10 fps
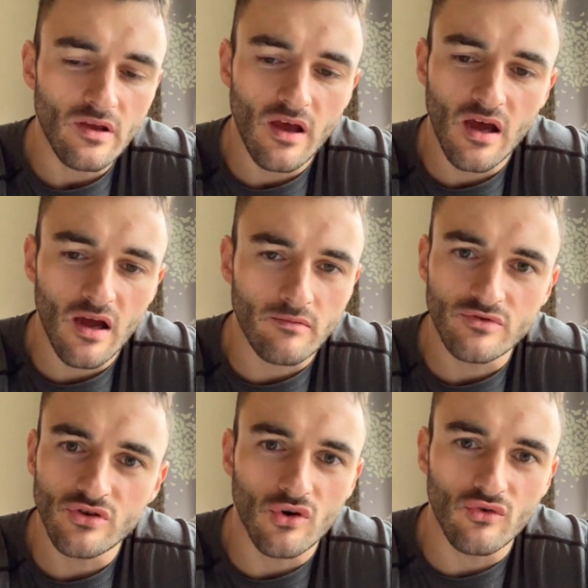
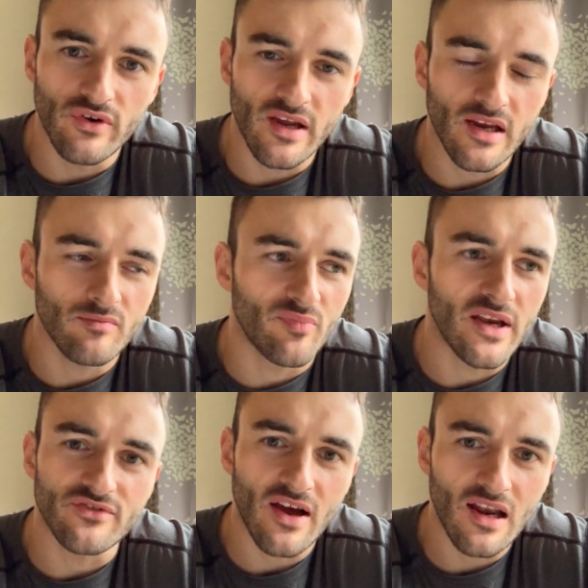taurine,
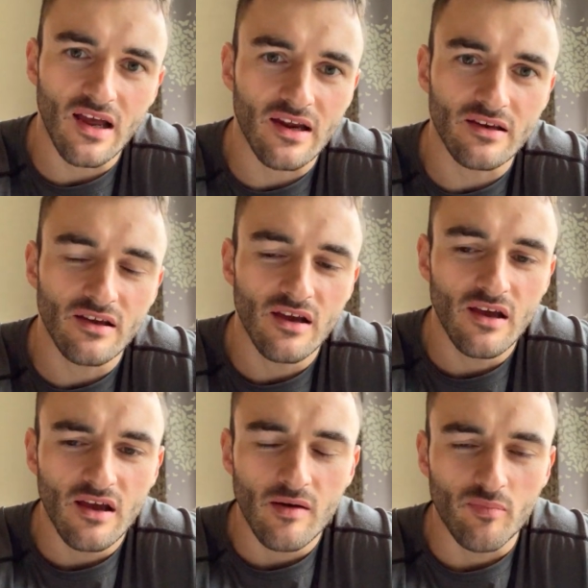beta-alanine.
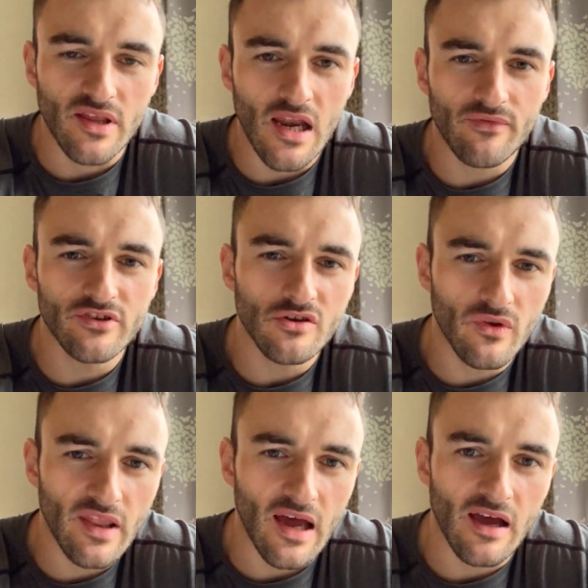But then if you're
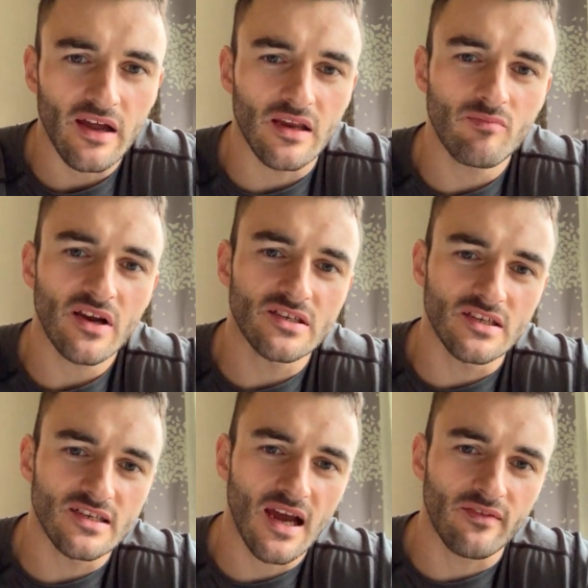doing that and you're mixing it
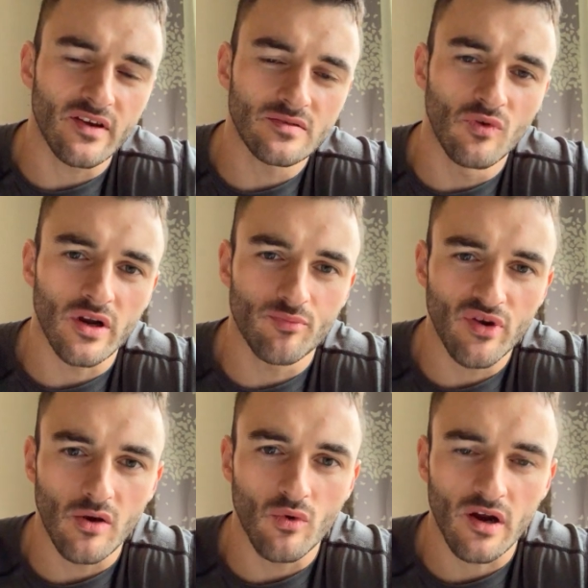together, it's more like a
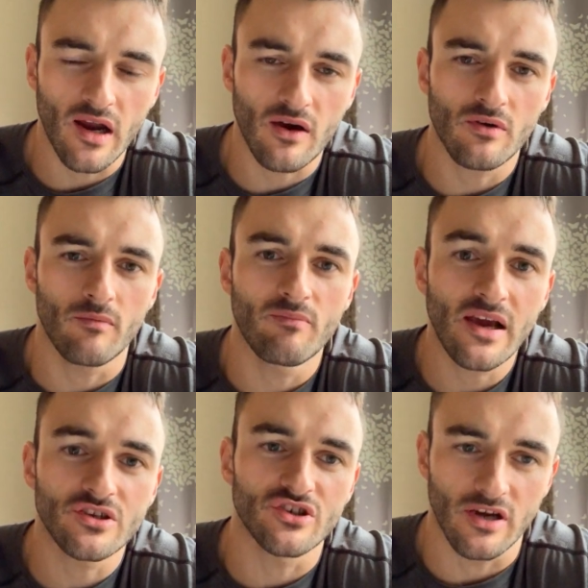pre-workout
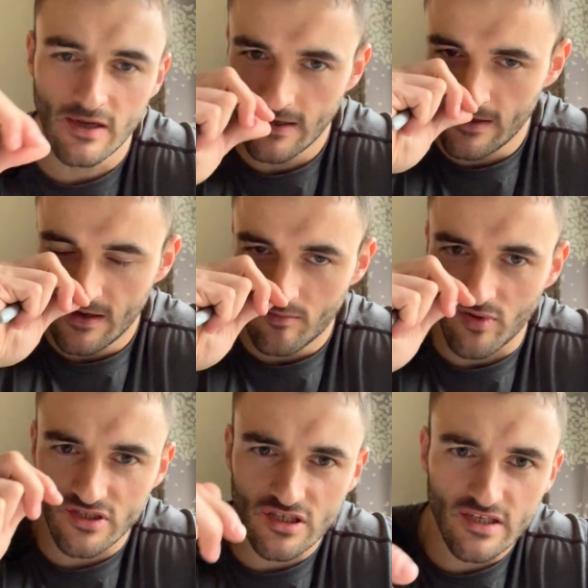mixture.
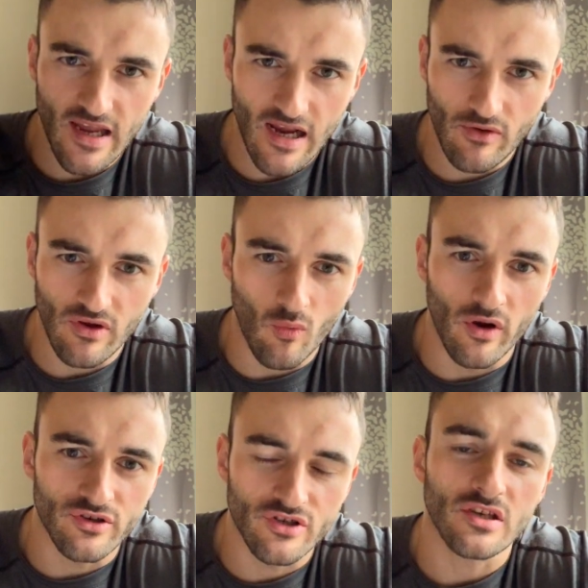But just say now you
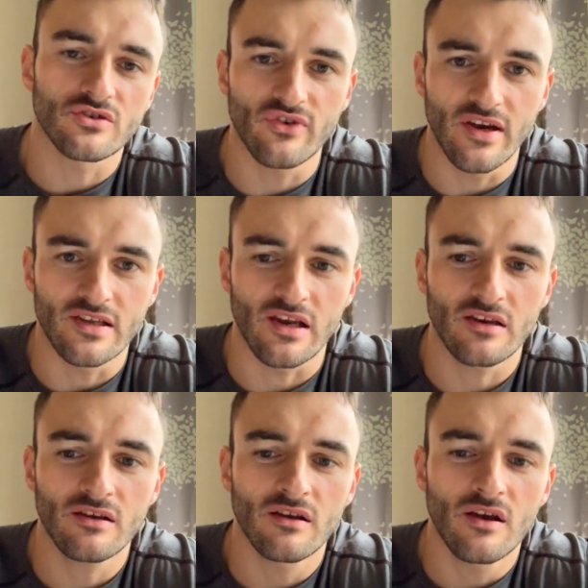want just
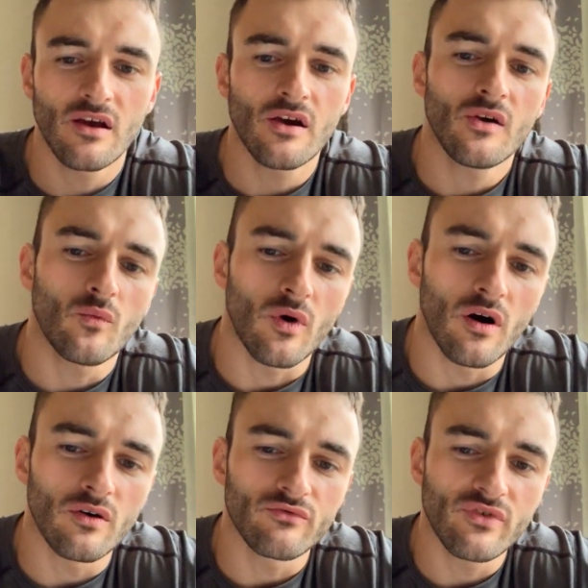creatine,
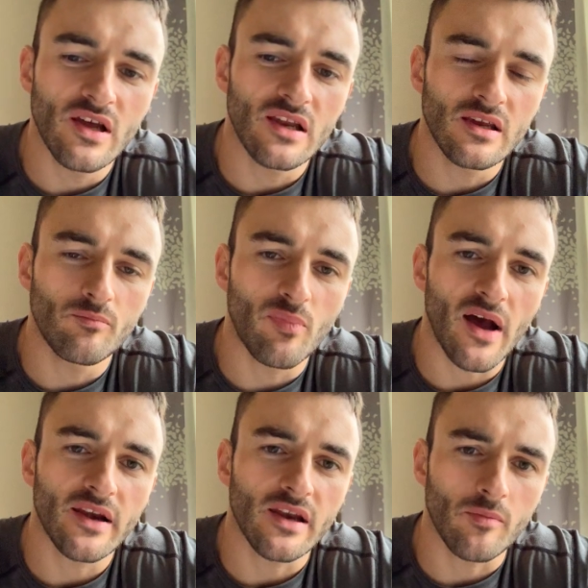well, really
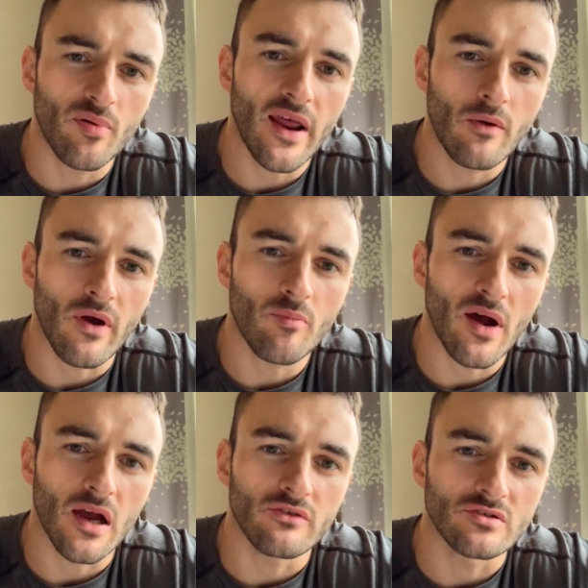buying it in a plain white
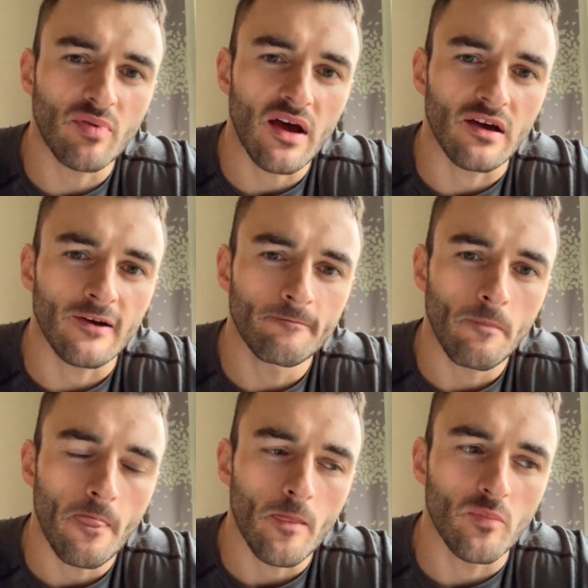powder is better,
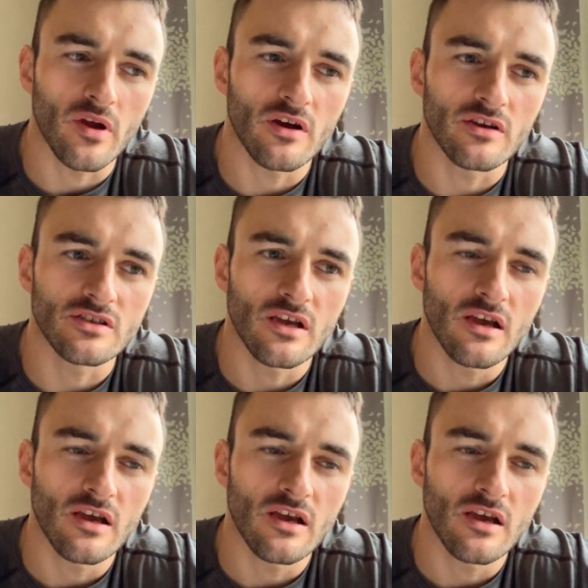because